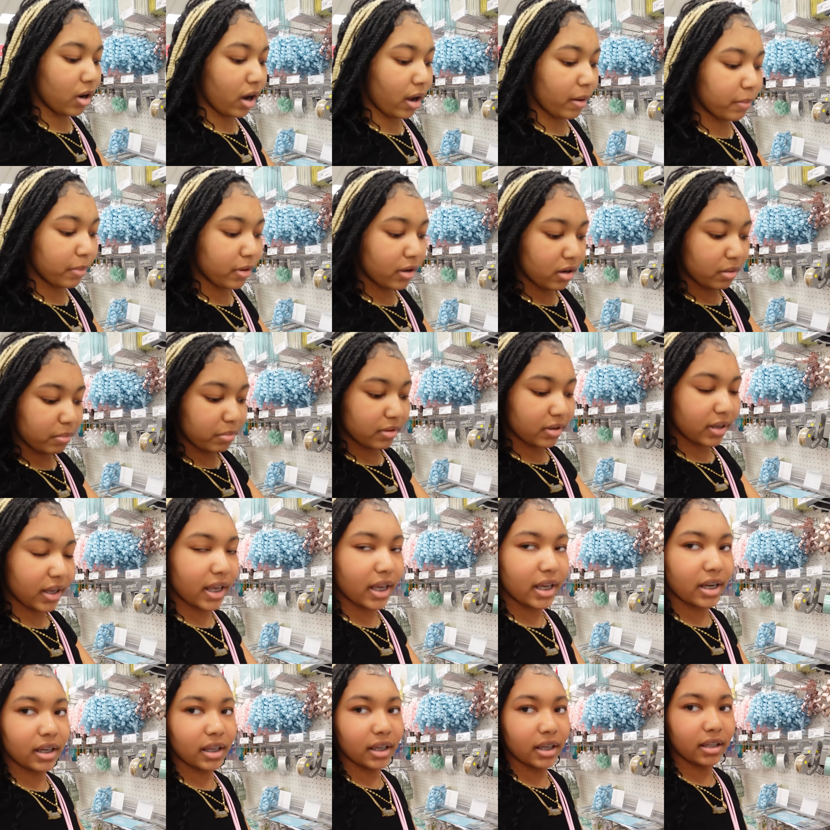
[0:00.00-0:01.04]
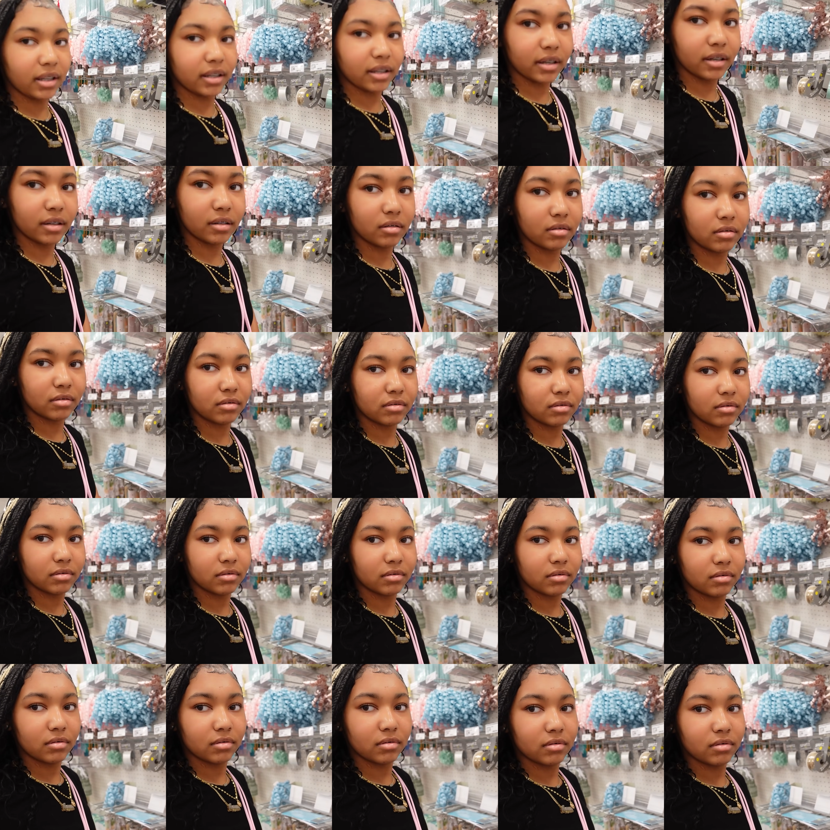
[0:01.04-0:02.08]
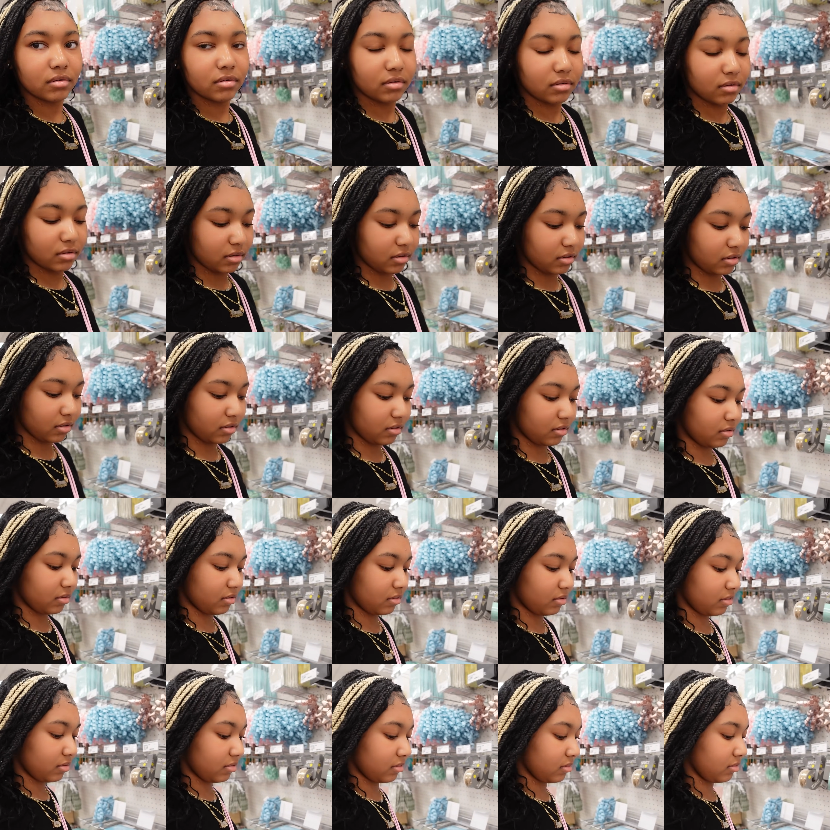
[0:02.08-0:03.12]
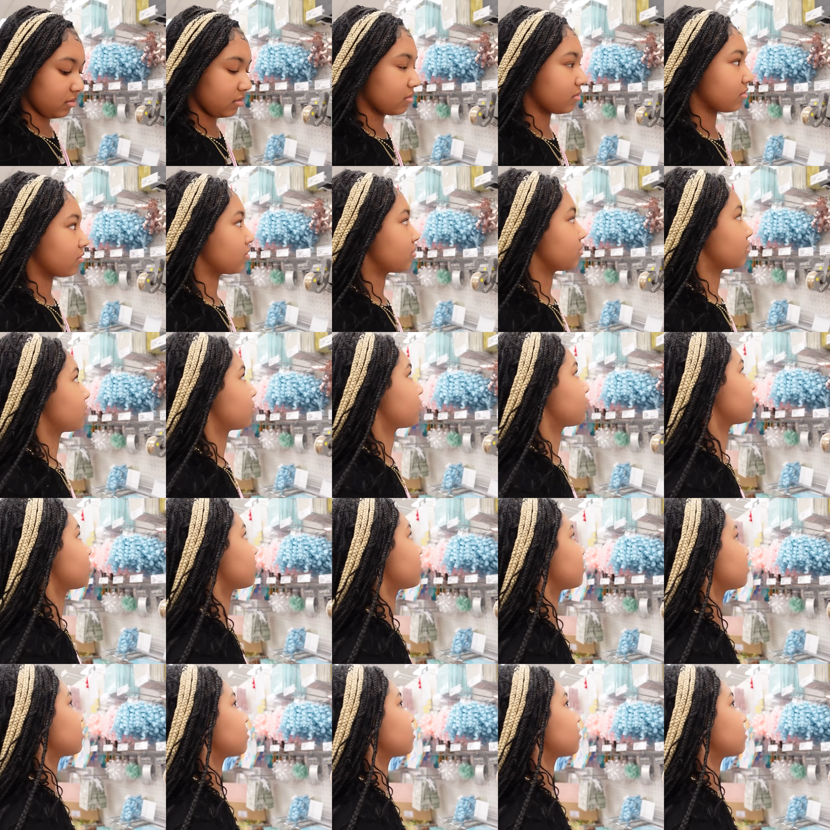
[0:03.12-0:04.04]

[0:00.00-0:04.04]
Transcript: Well, I'm gonna put candy in there. Mm. Okay, if you like it.